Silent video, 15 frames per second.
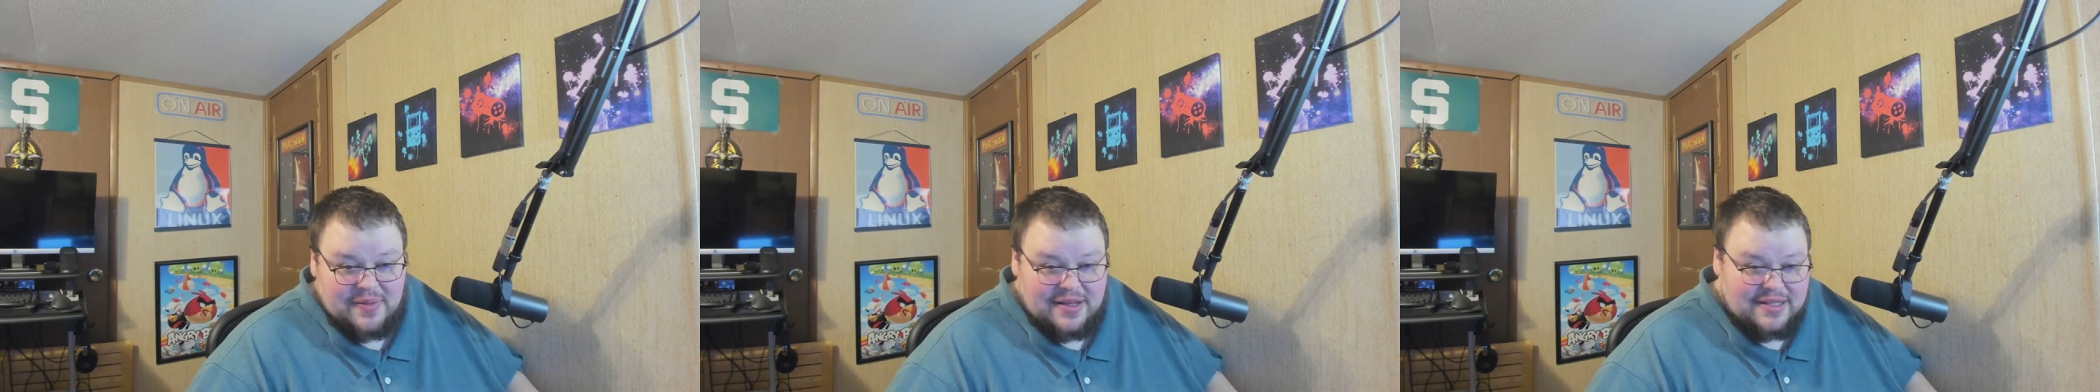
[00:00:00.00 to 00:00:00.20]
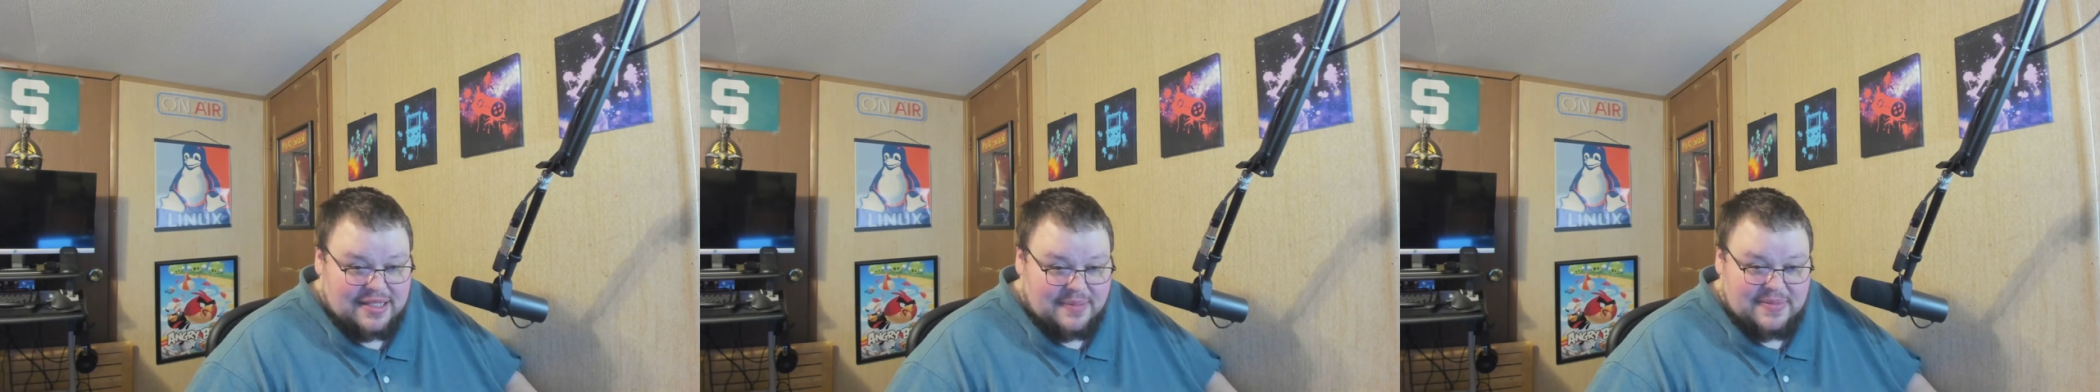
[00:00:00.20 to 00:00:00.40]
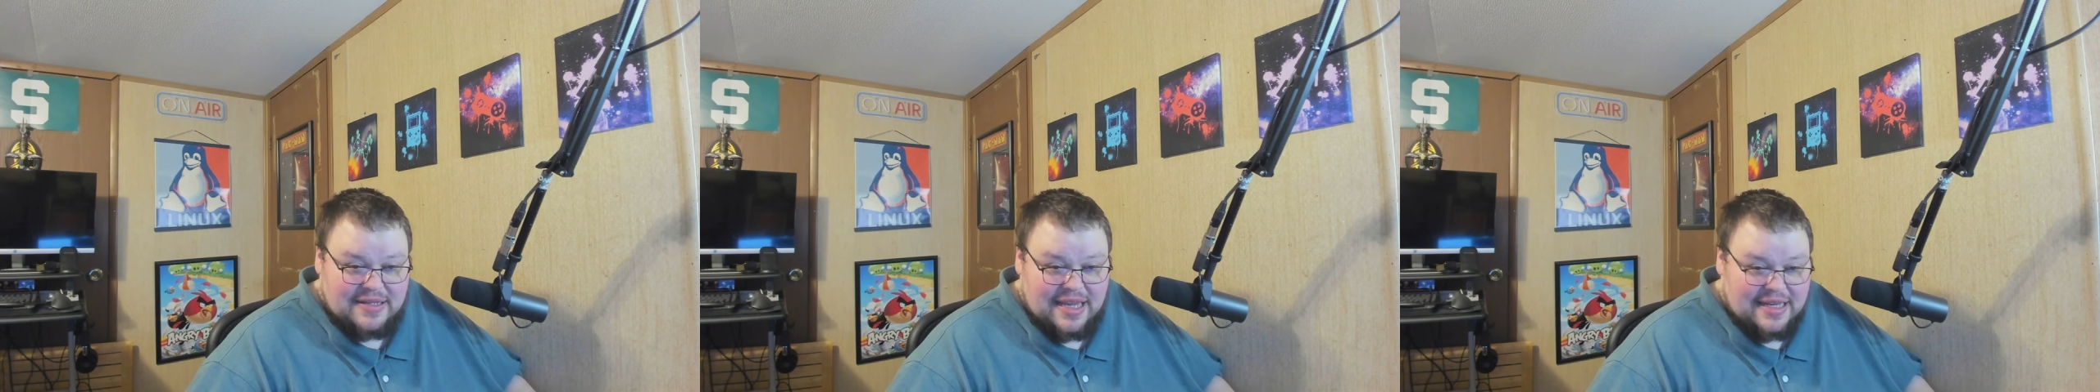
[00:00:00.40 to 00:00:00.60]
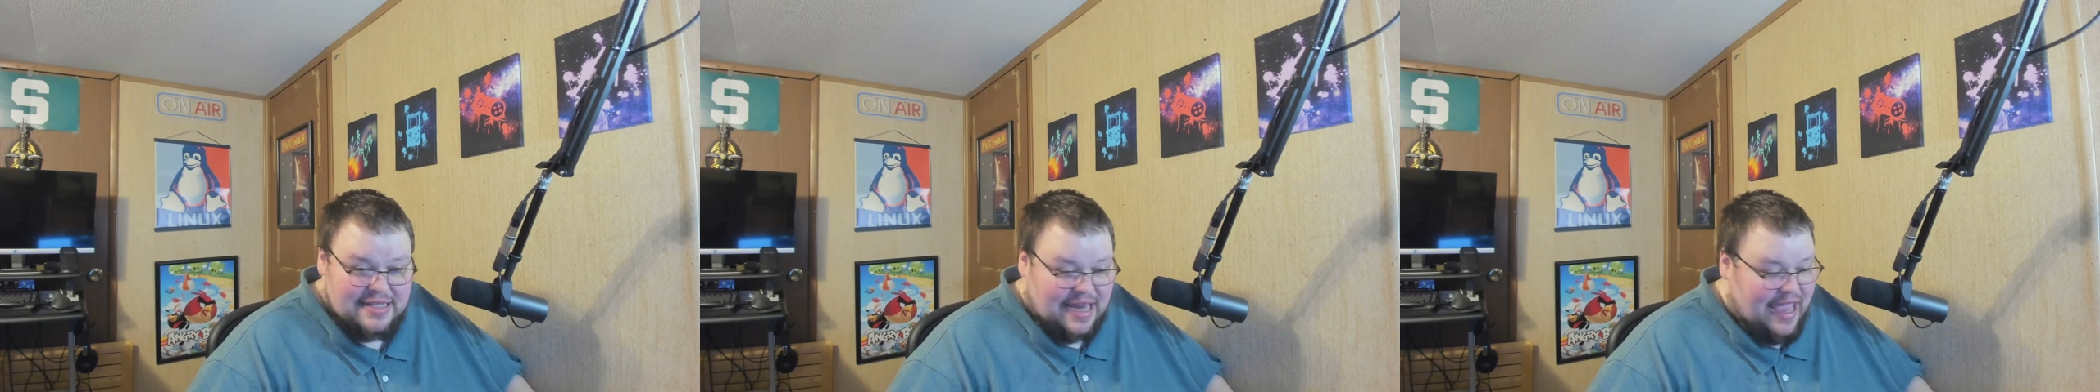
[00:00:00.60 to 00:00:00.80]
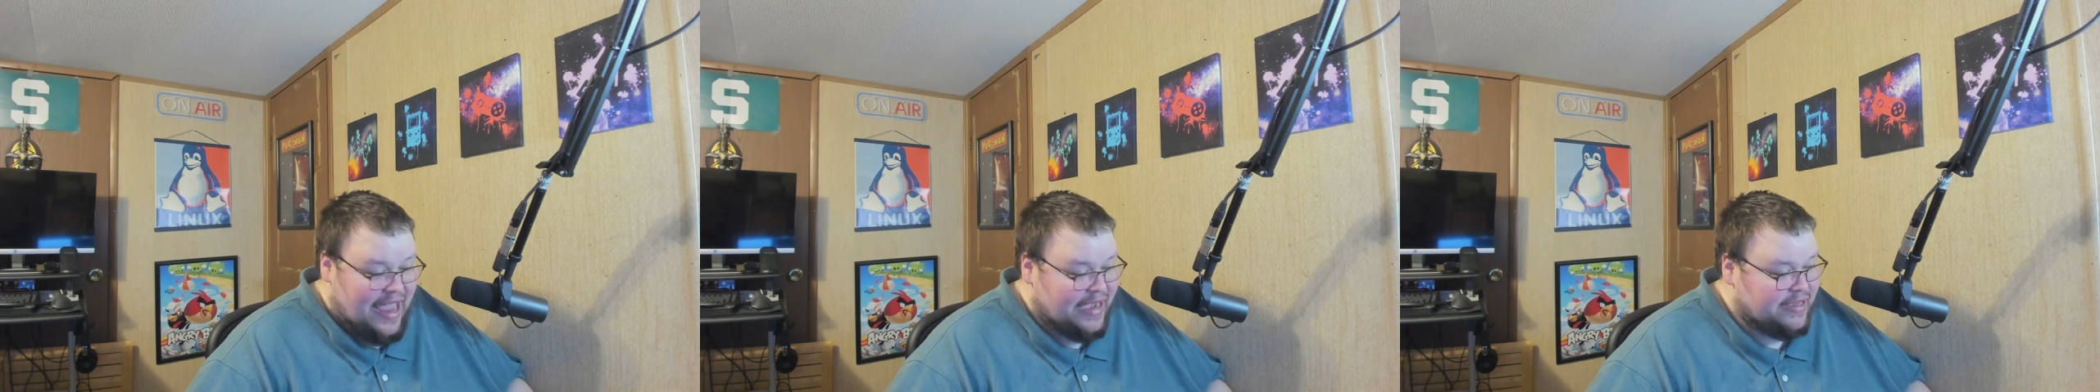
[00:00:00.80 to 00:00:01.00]
but some
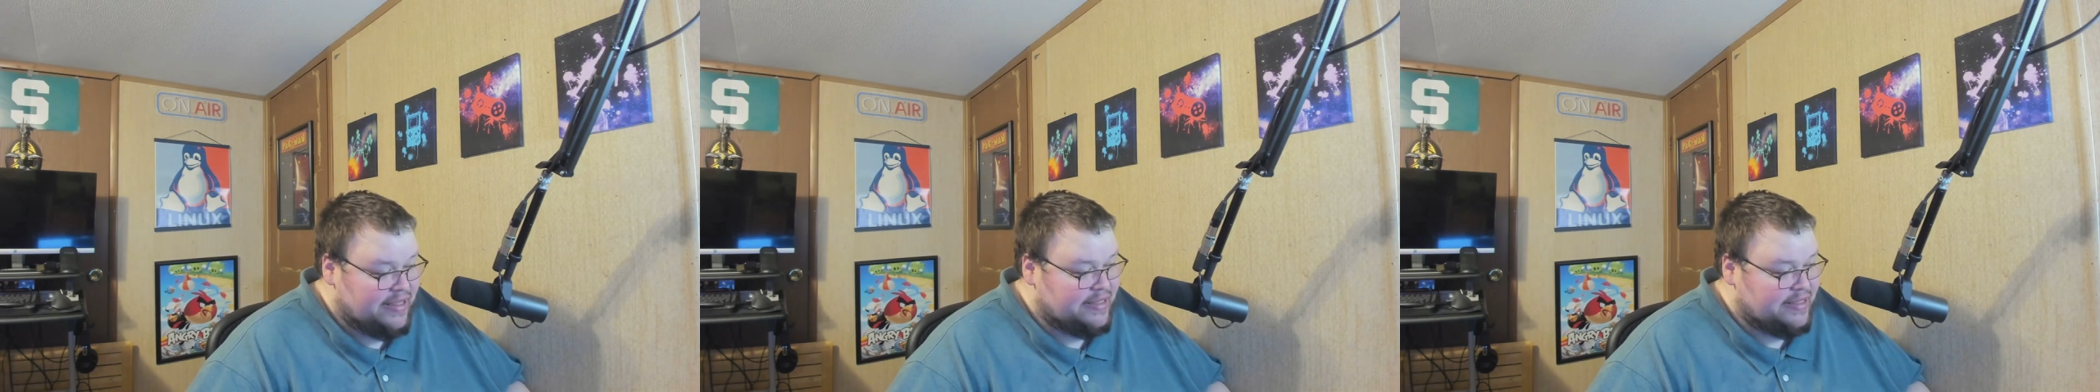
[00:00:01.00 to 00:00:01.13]
days I act